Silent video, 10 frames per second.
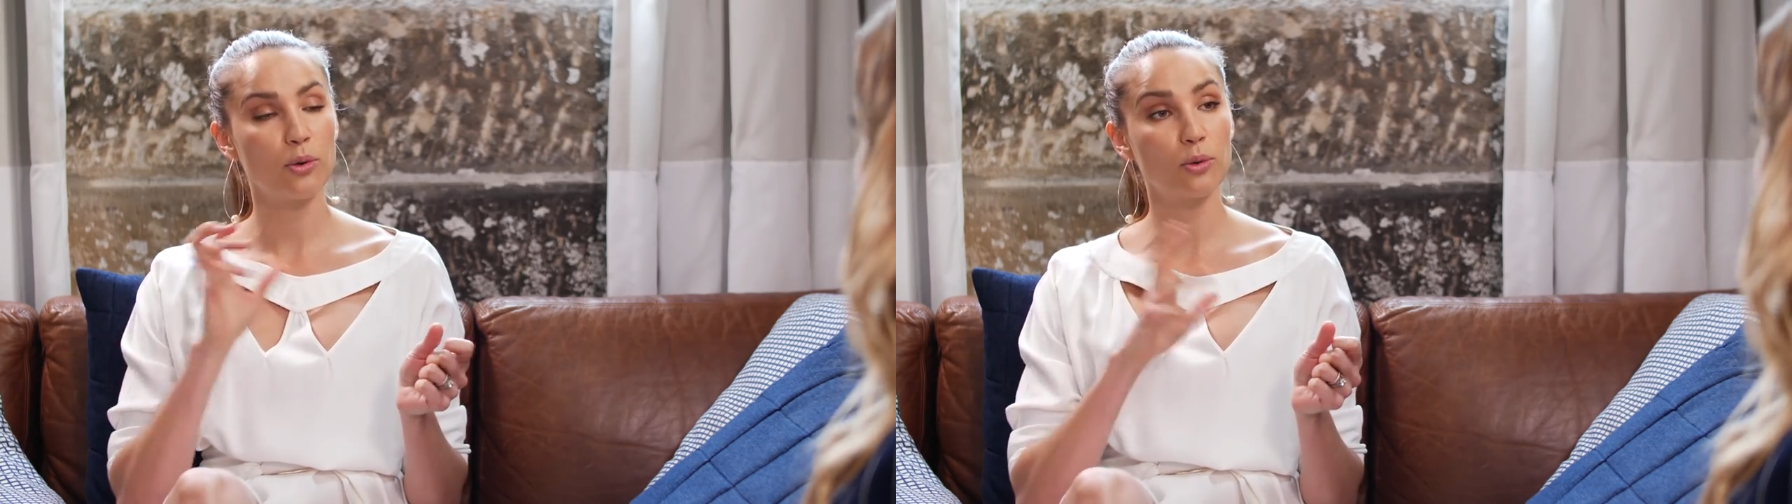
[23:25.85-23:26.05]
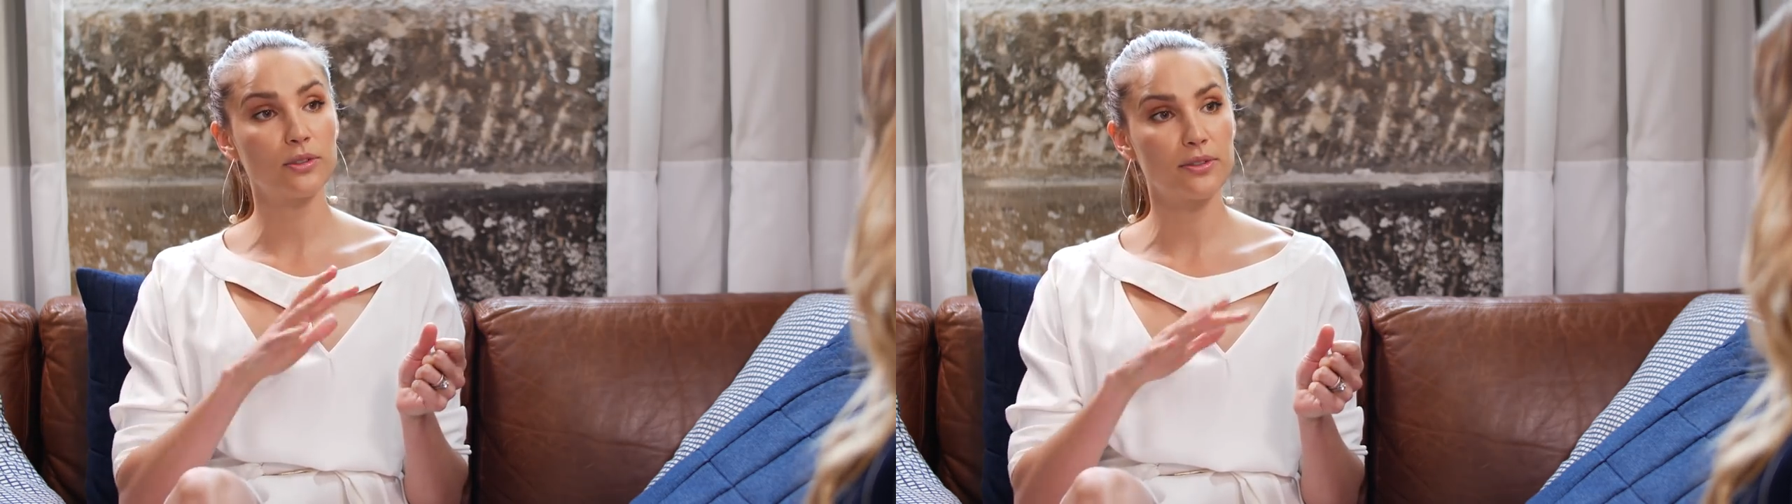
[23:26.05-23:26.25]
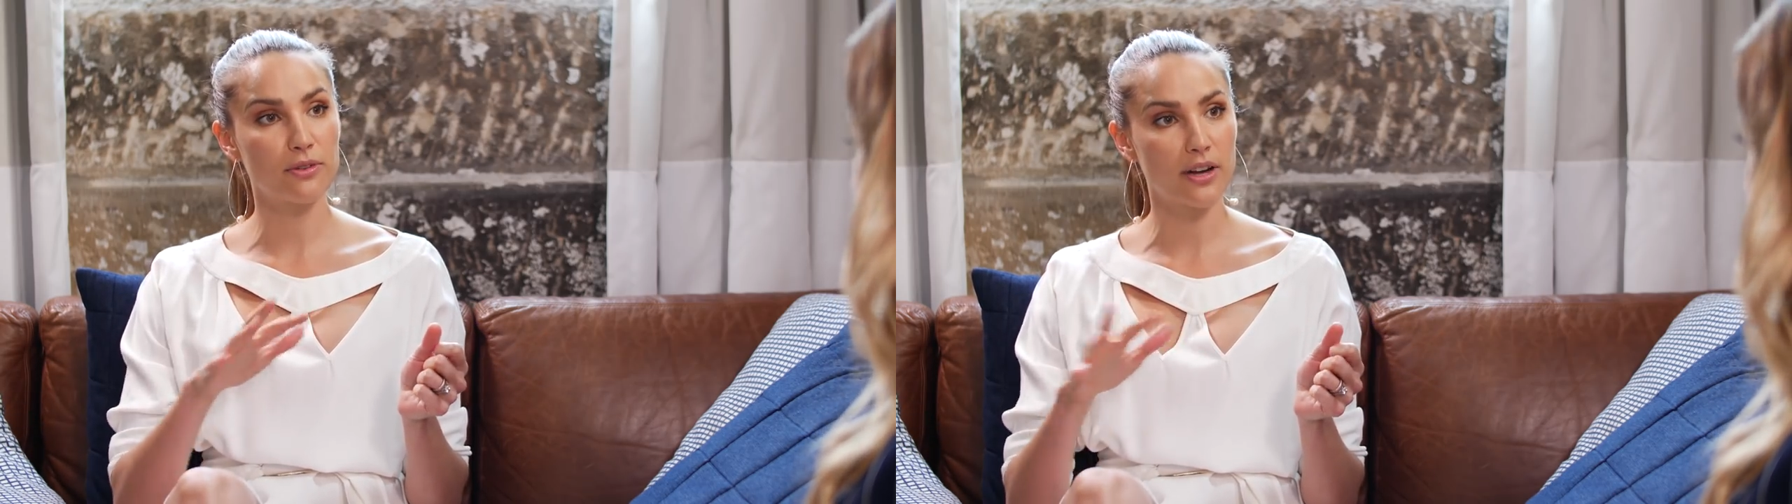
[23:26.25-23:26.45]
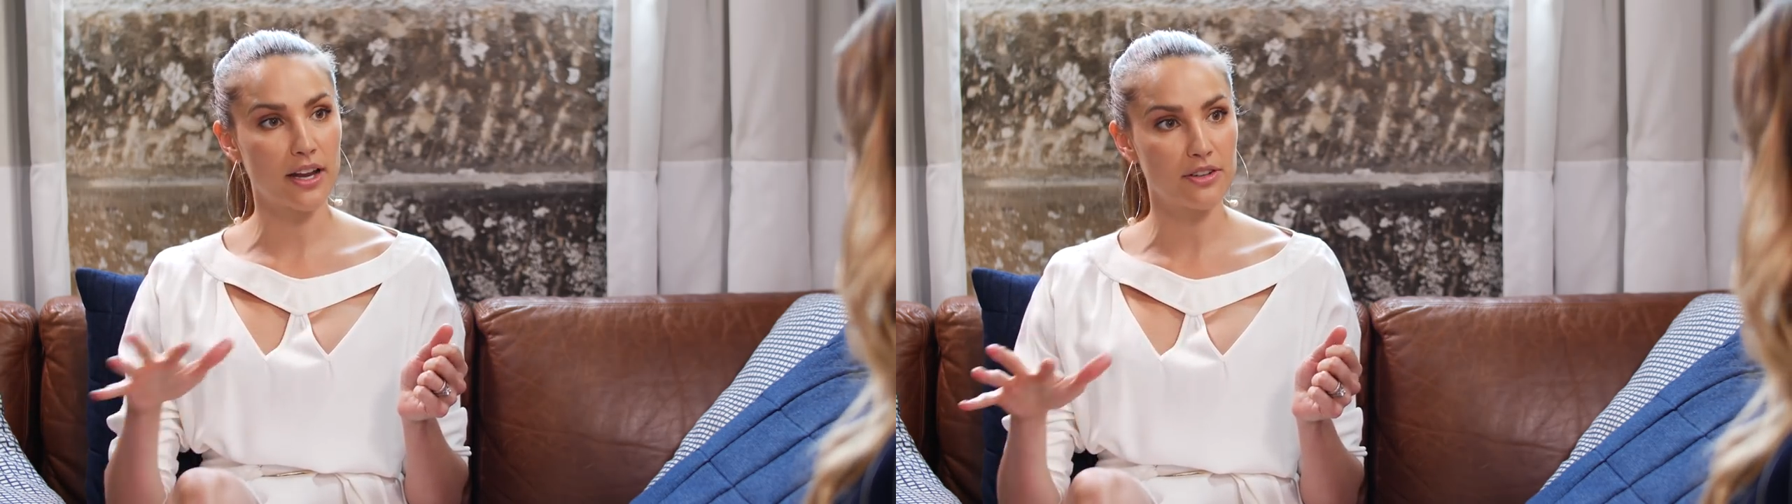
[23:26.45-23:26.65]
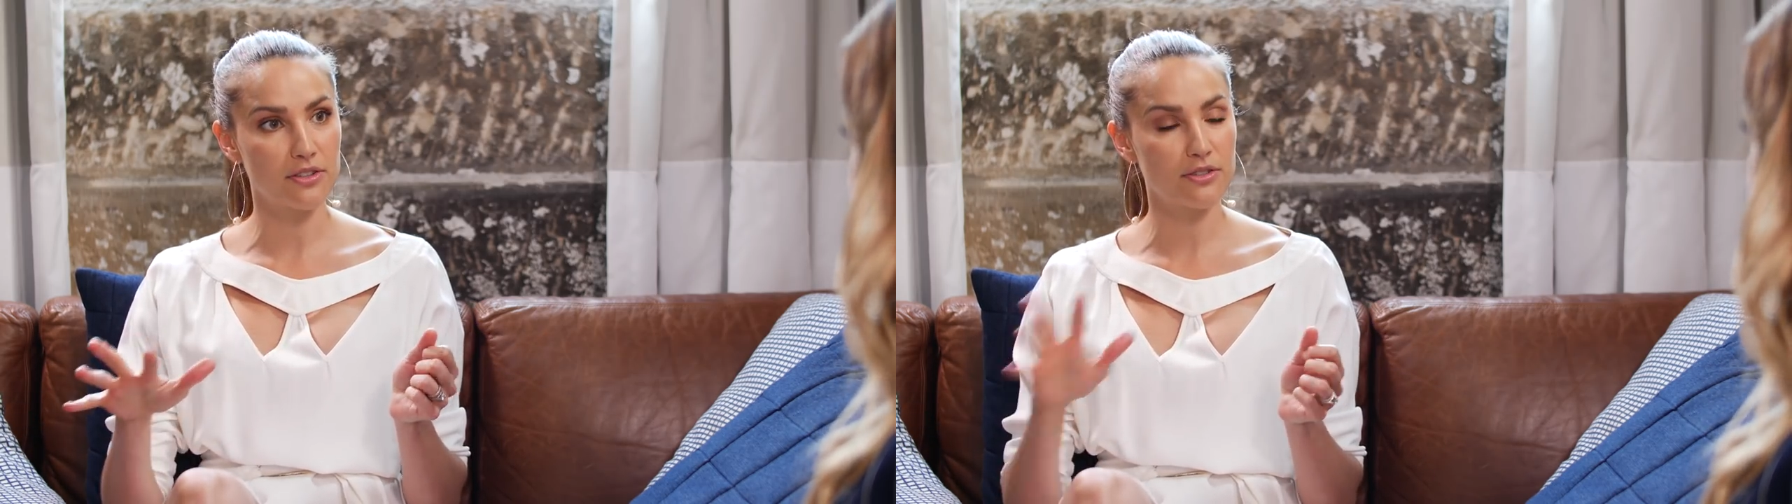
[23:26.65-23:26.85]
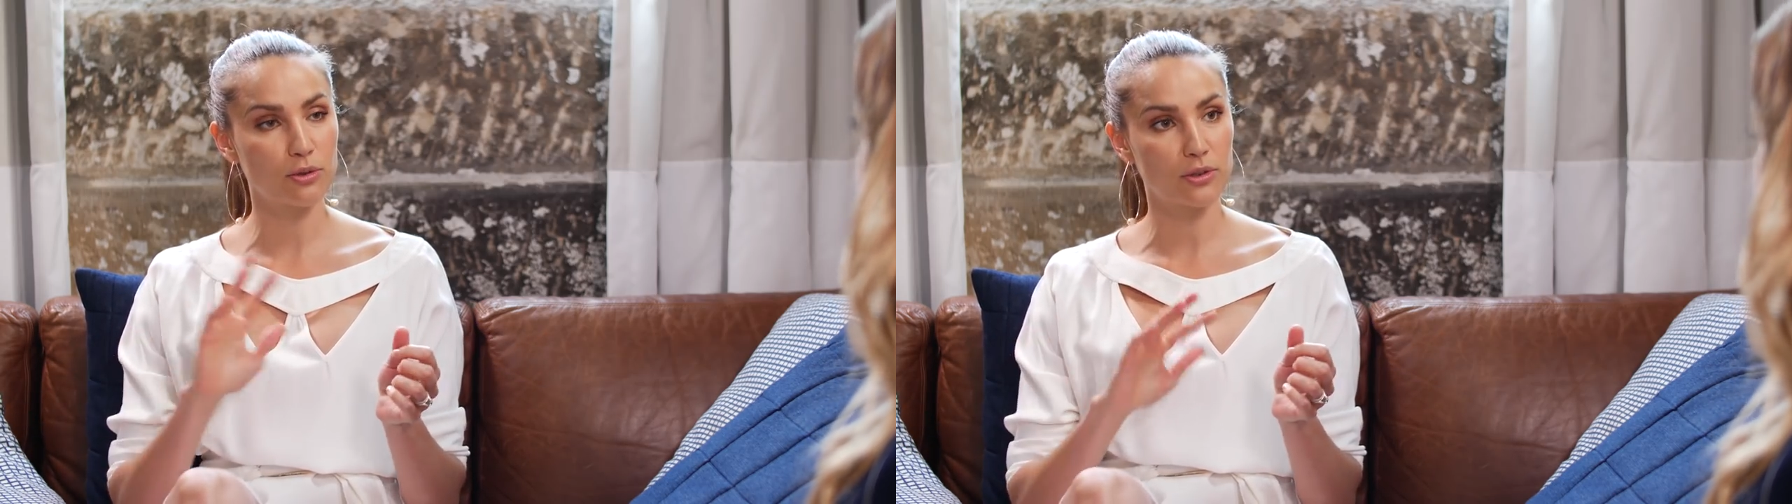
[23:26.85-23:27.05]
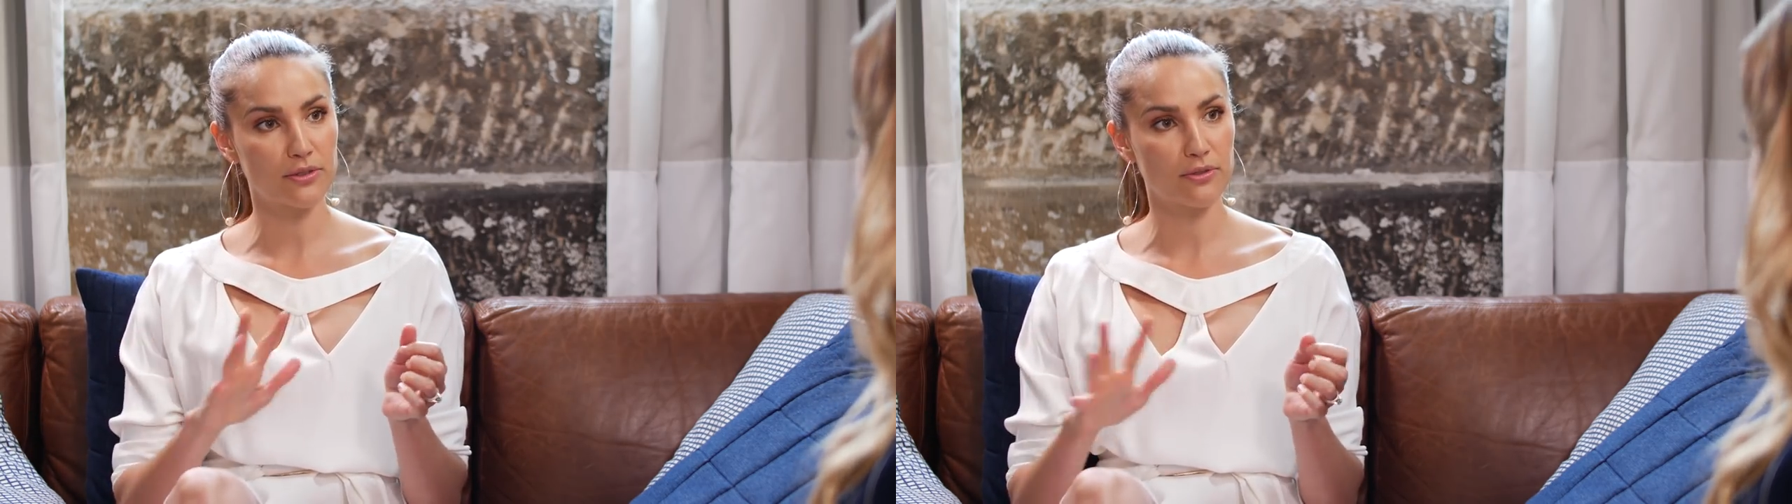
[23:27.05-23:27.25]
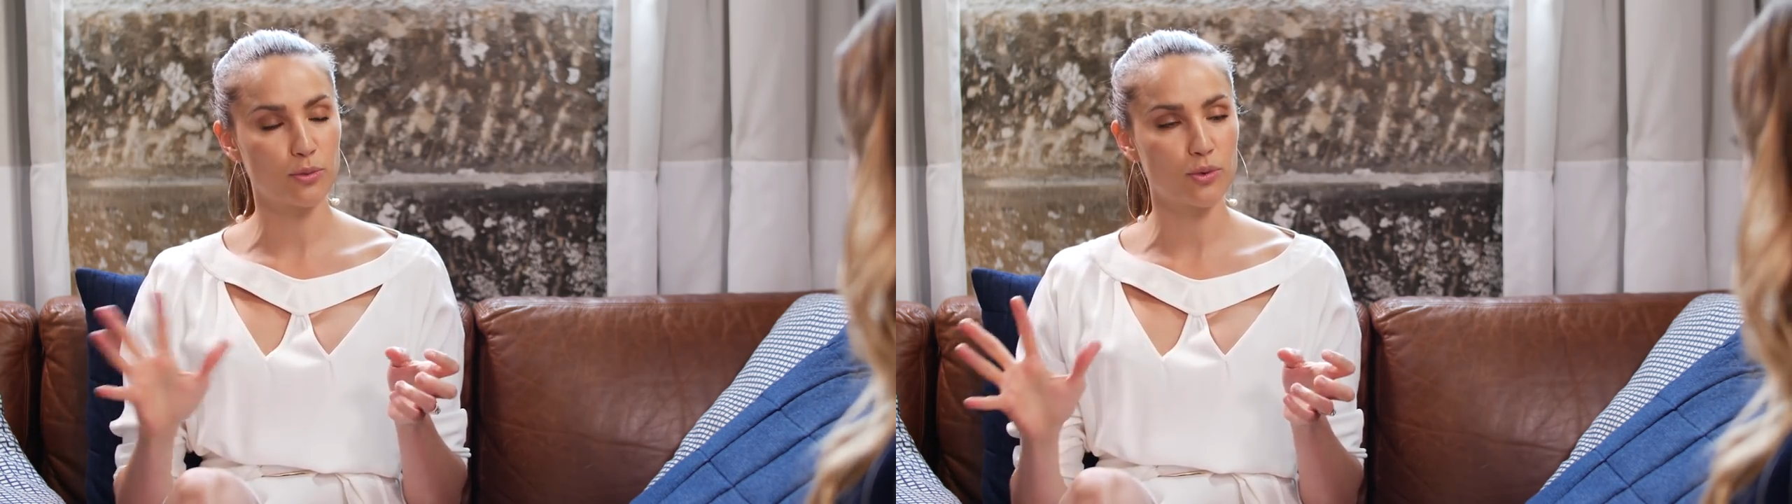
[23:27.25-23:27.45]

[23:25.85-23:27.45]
all different ages, all different